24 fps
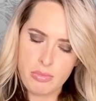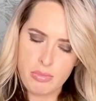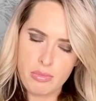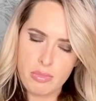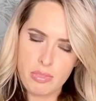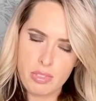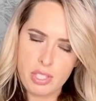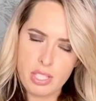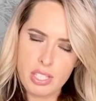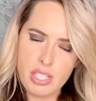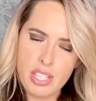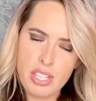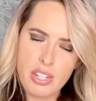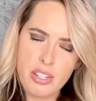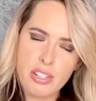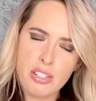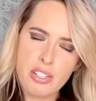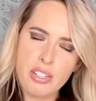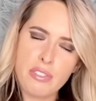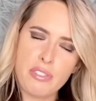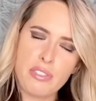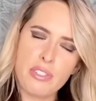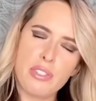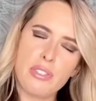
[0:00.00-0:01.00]
This
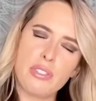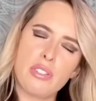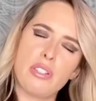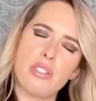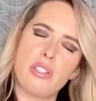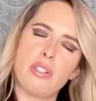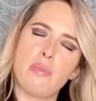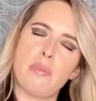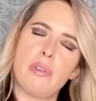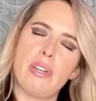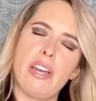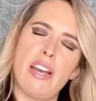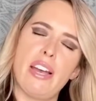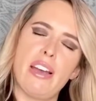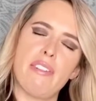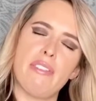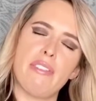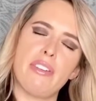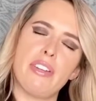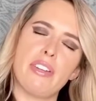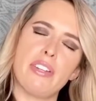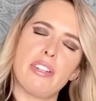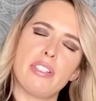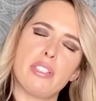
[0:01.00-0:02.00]
energy feels a little bit
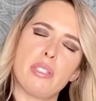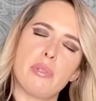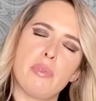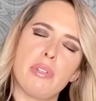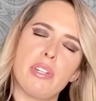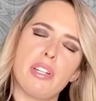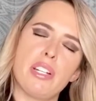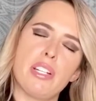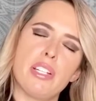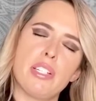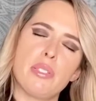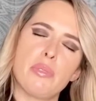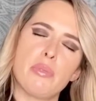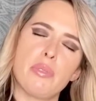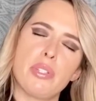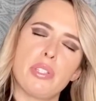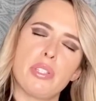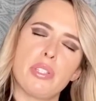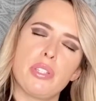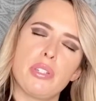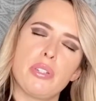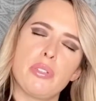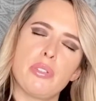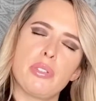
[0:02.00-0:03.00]
heavier, to be honest with
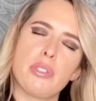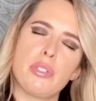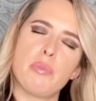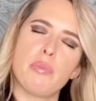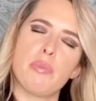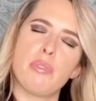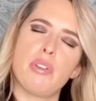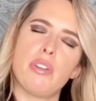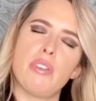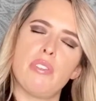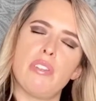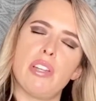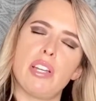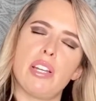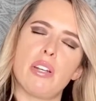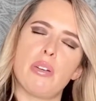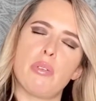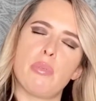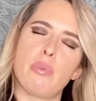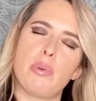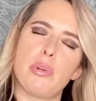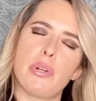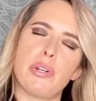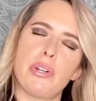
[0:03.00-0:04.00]
you. It's more of like a
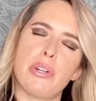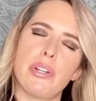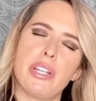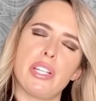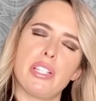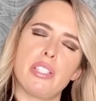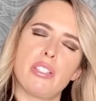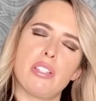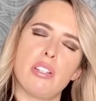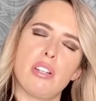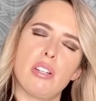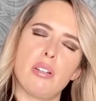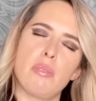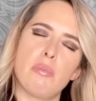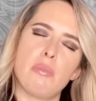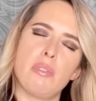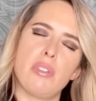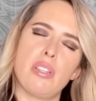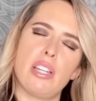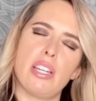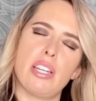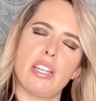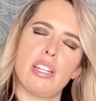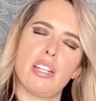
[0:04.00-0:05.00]
worrisome,
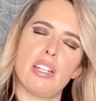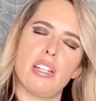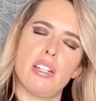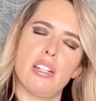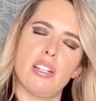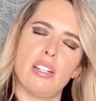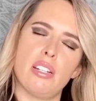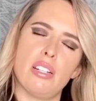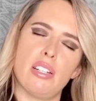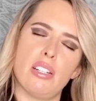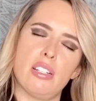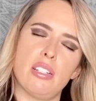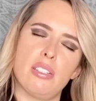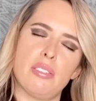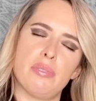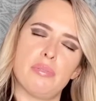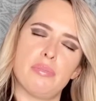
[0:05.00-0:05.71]
like a